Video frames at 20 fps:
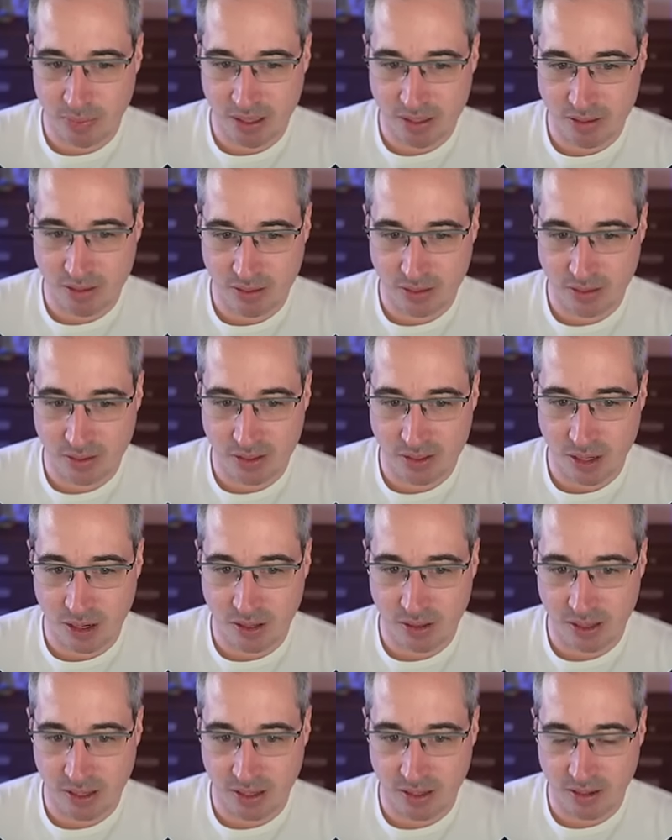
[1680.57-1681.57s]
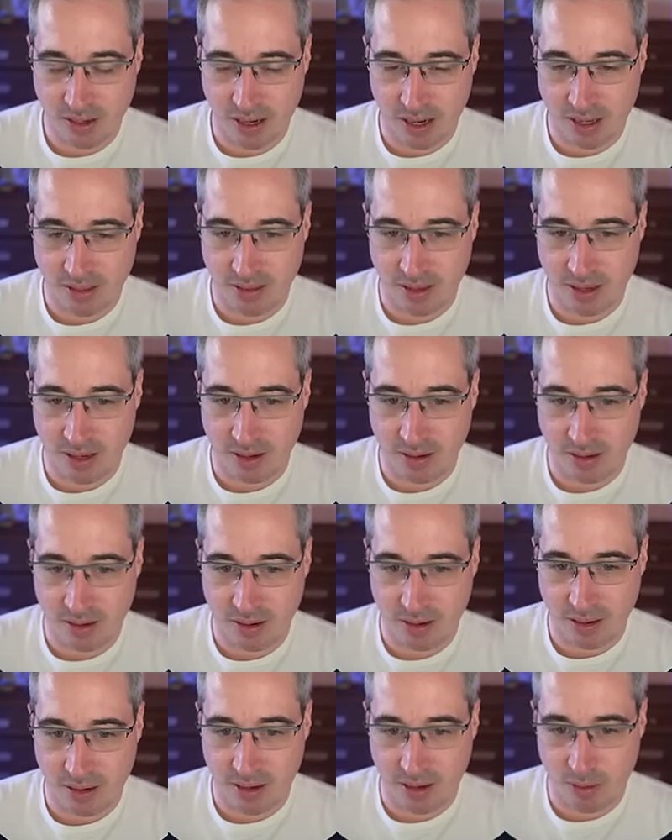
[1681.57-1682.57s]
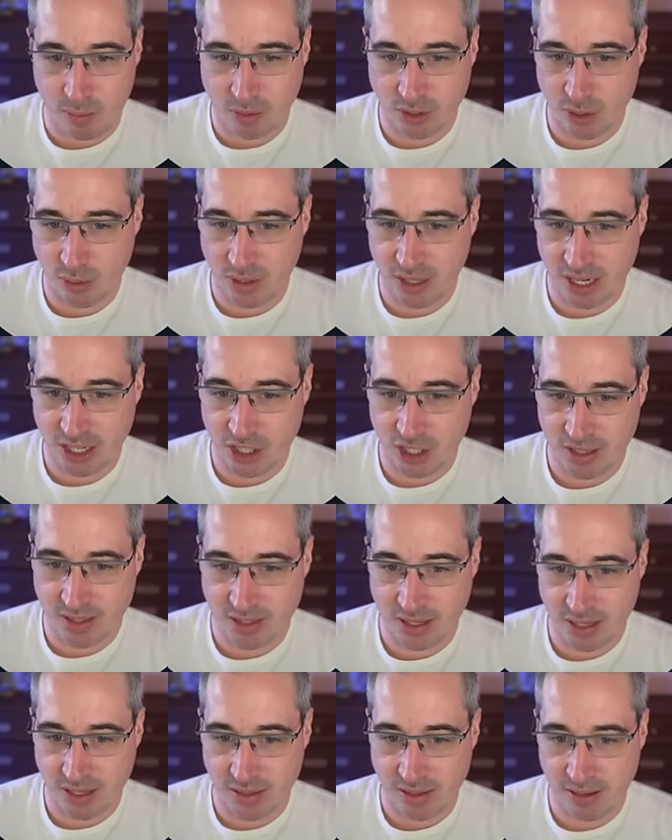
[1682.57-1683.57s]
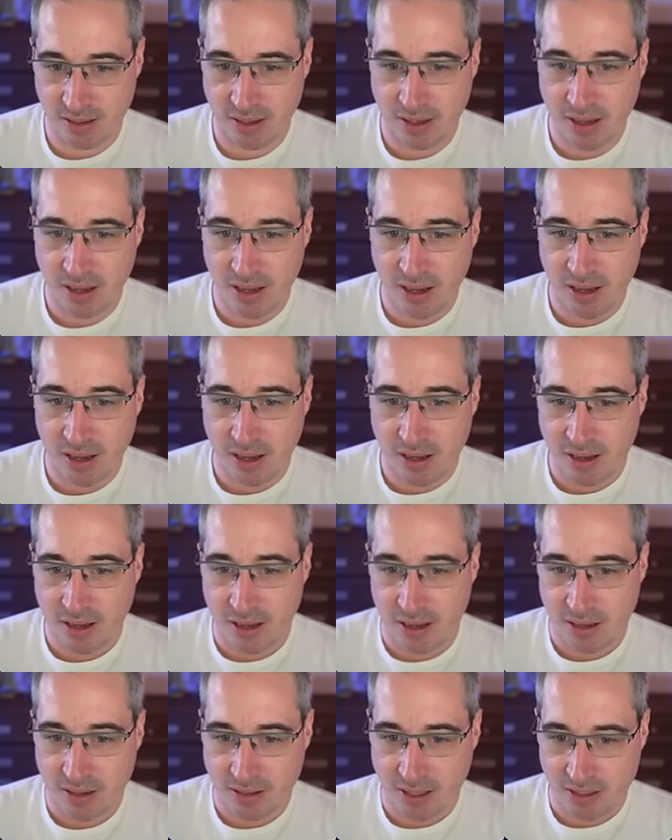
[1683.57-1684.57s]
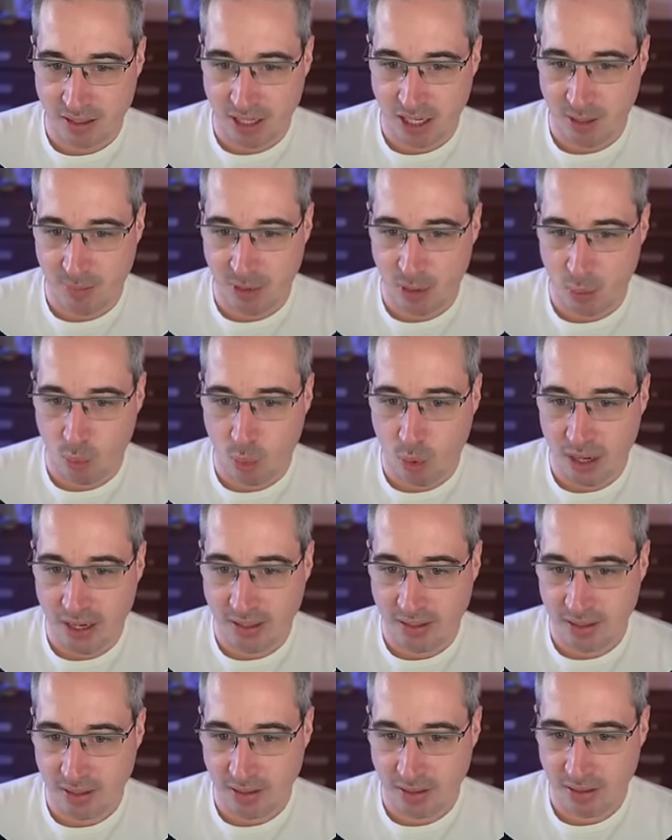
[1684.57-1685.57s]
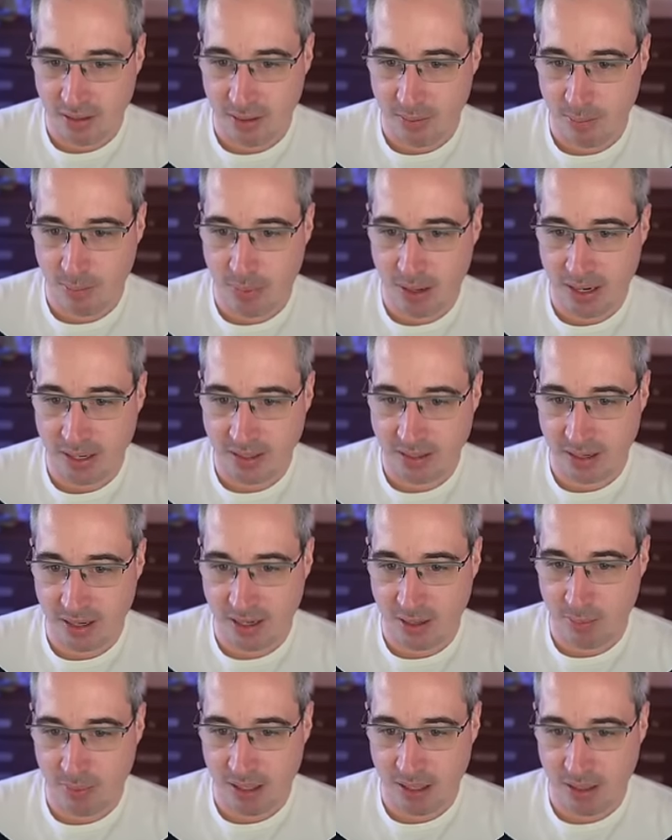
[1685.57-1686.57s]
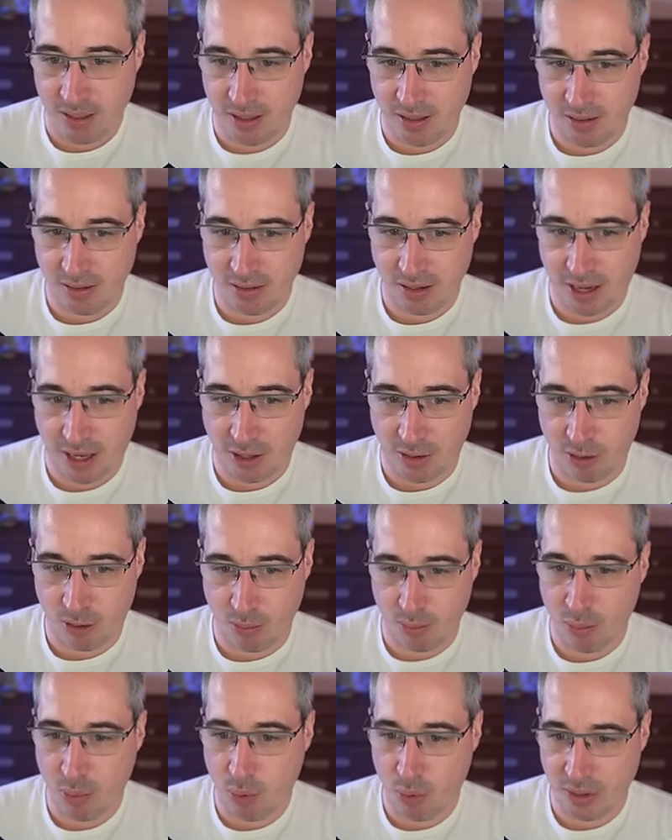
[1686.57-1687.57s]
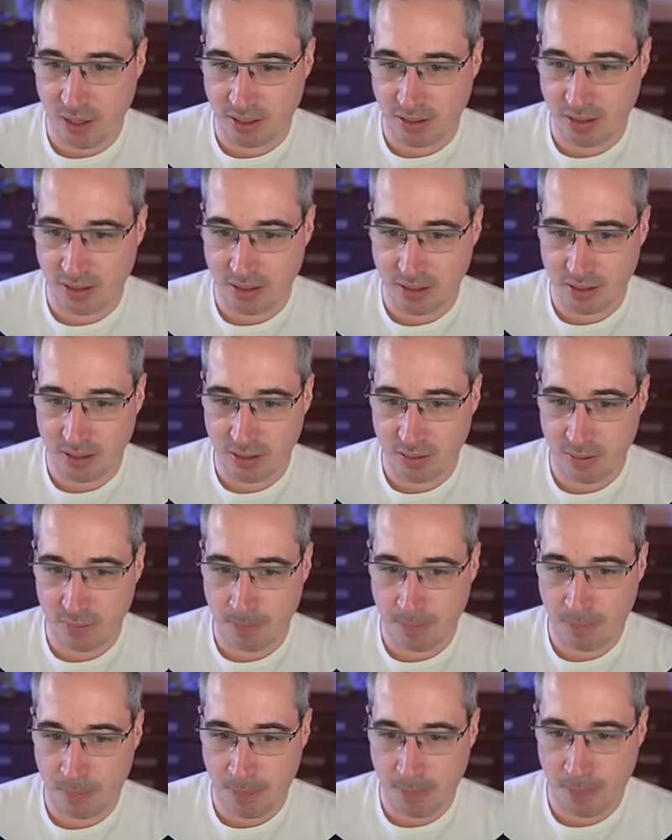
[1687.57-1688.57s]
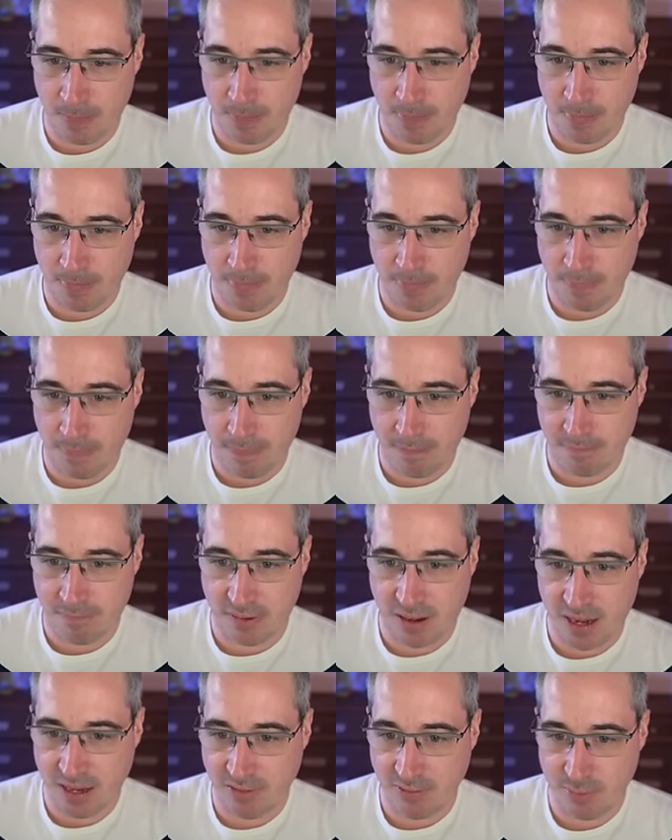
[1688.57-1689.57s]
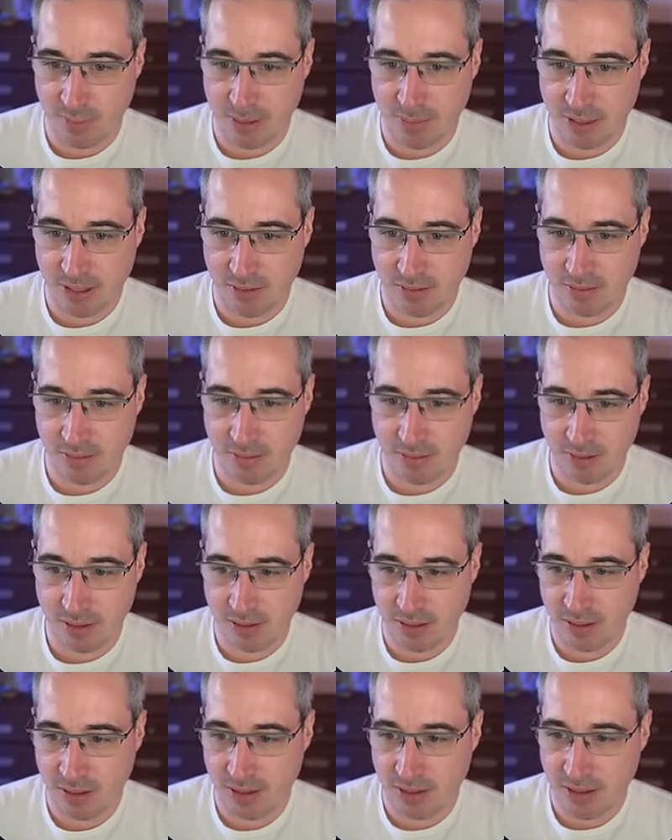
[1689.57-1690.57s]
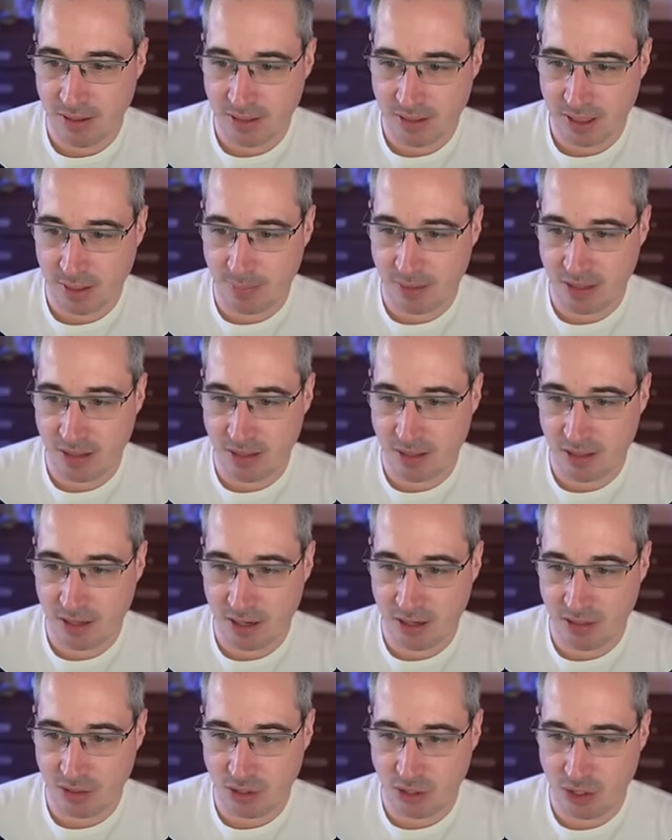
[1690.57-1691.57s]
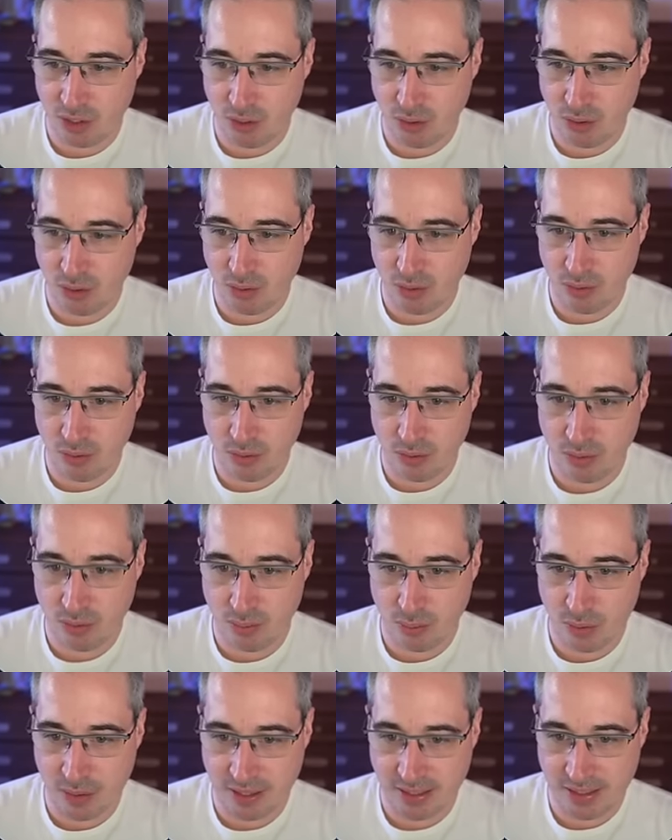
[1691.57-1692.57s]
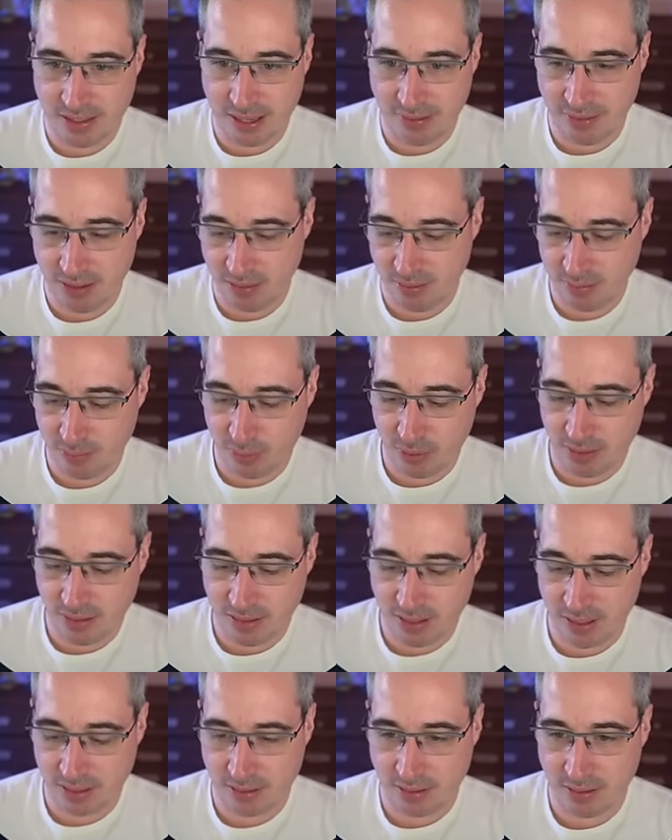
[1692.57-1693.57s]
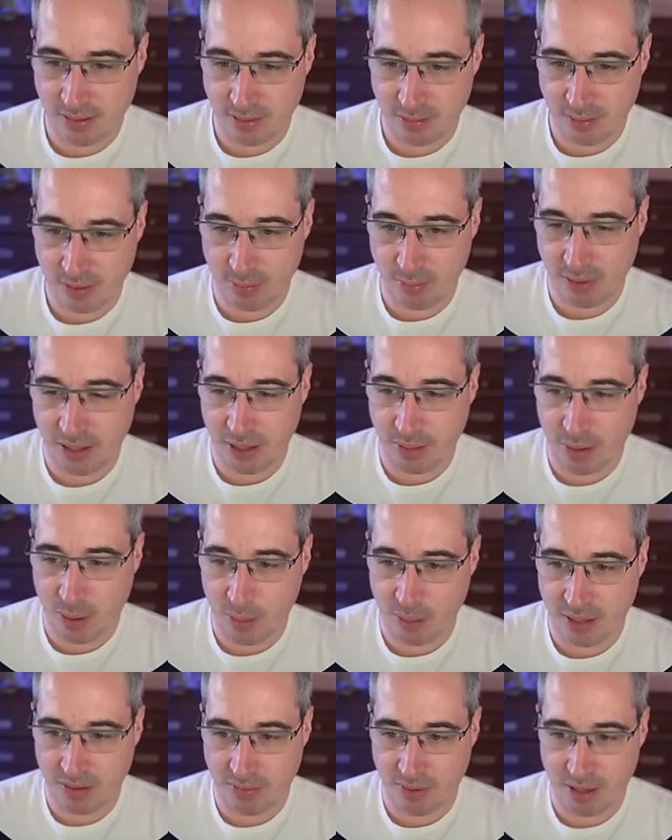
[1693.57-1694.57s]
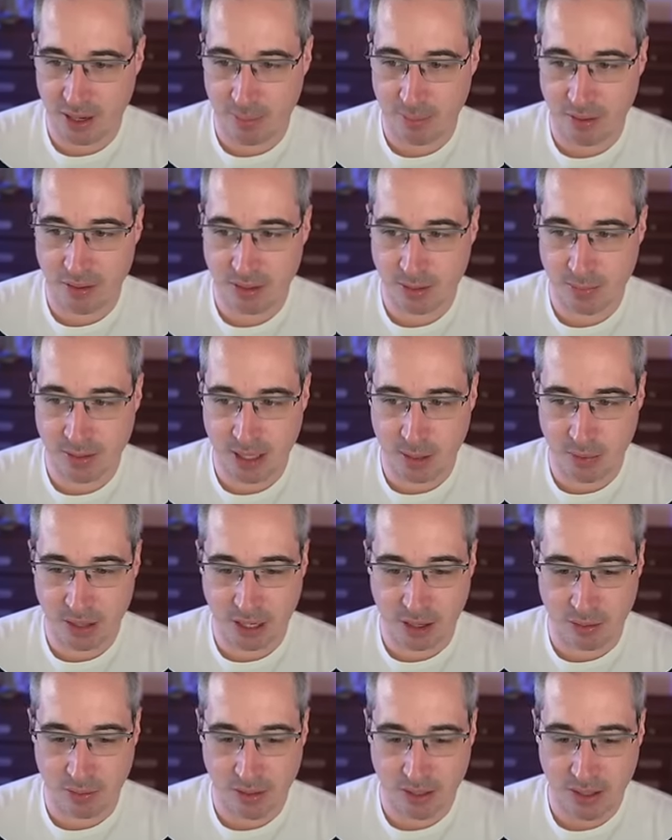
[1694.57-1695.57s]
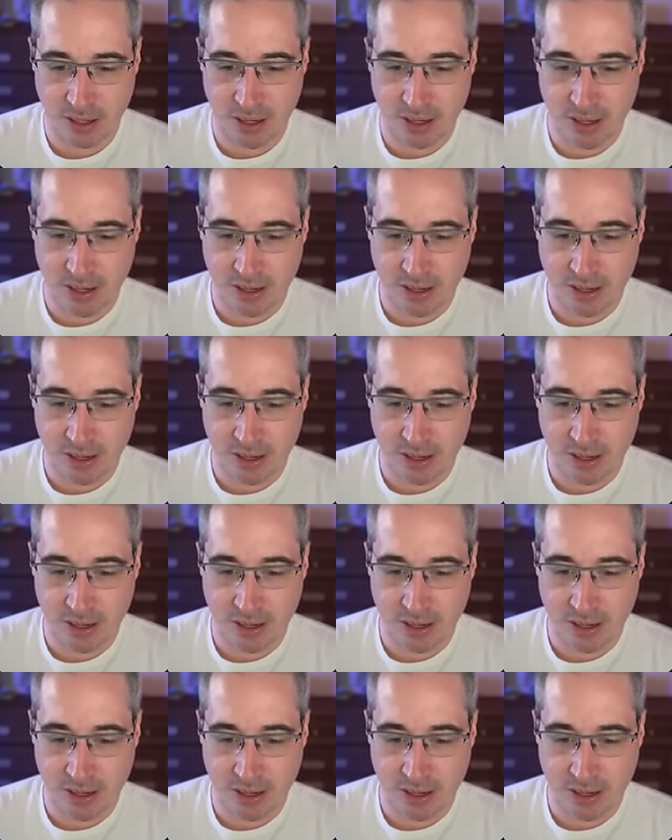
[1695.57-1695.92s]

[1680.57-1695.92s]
1 pixel solid. And then we'll do an HSL that's going to be white, but it'll be, I don't know, 0.5 maybe. Something that's not 2.7, 0.6. You can play around with different numbers, but there we go.